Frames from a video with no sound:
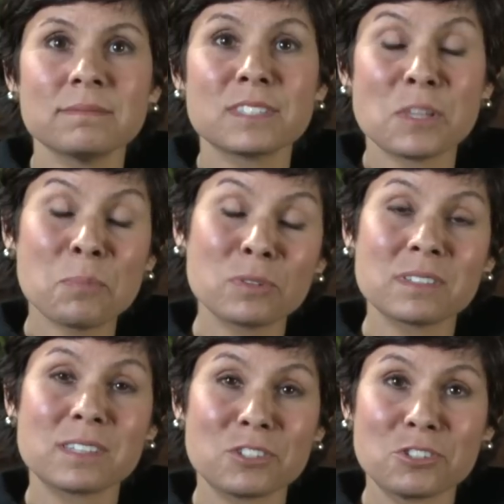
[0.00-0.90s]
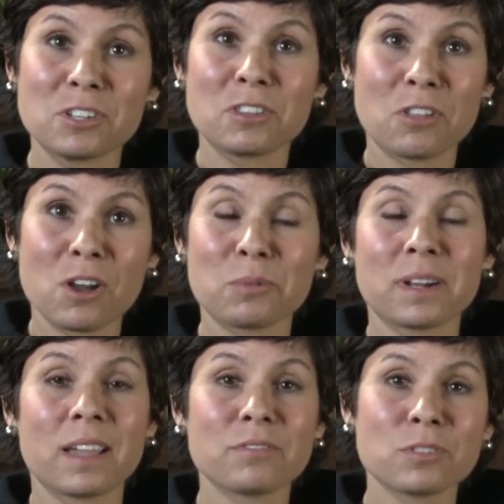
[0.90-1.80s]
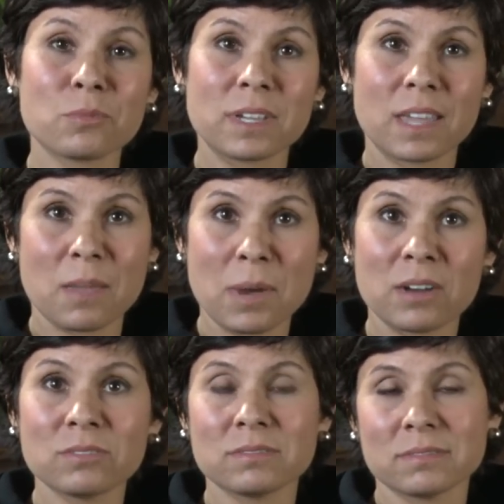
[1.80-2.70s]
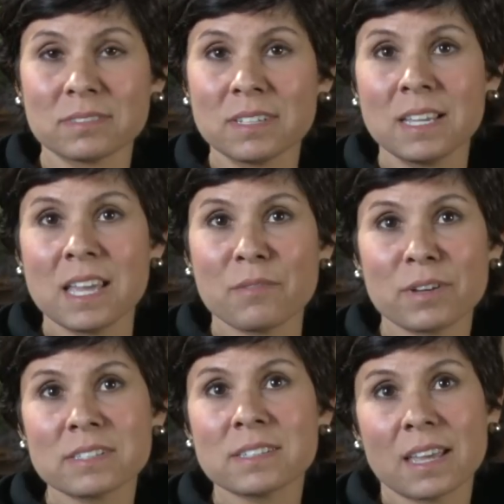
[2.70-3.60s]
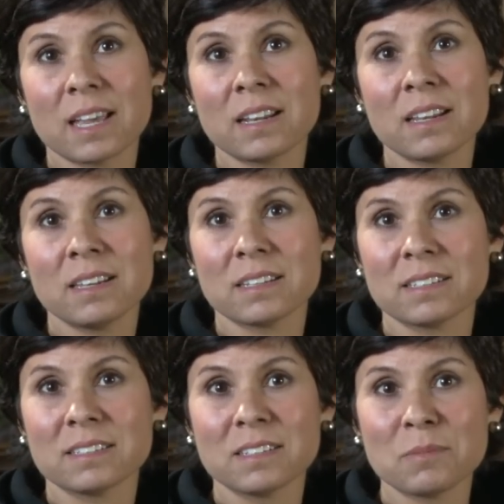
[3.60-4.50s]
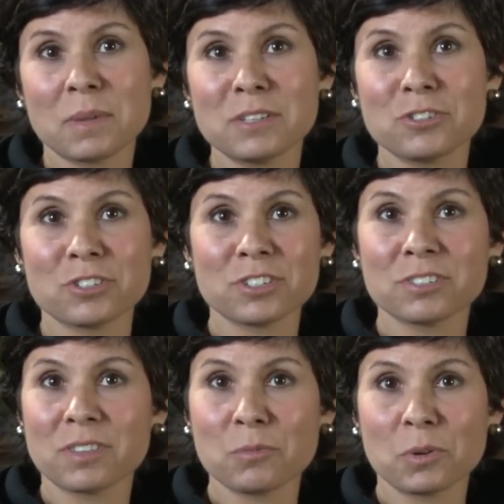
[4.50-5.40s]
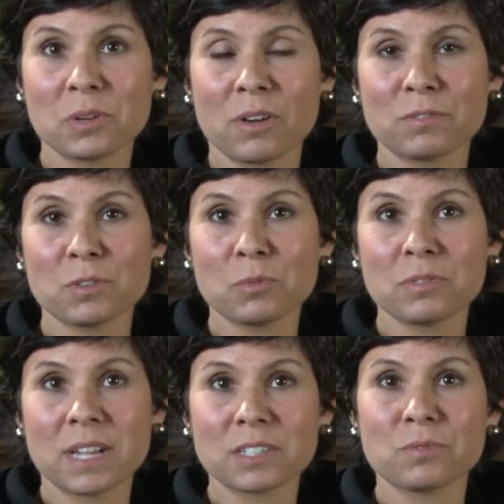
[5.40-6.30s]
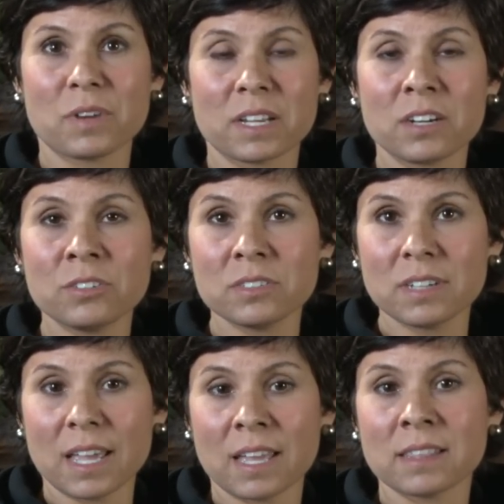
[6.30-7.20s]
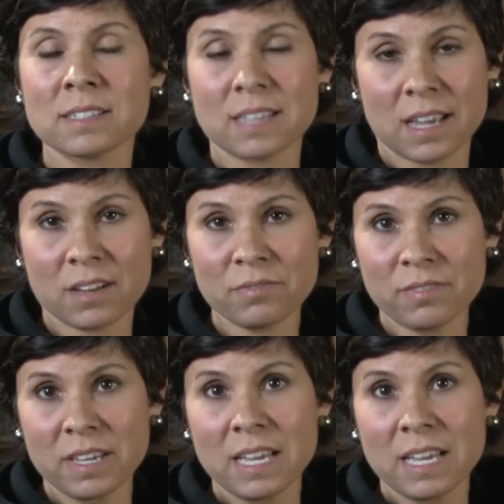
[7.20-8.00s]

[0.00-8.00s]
simple decision in the long run after we came out and investigated and made sure that we were comfortable with Dr. Franco and the staff.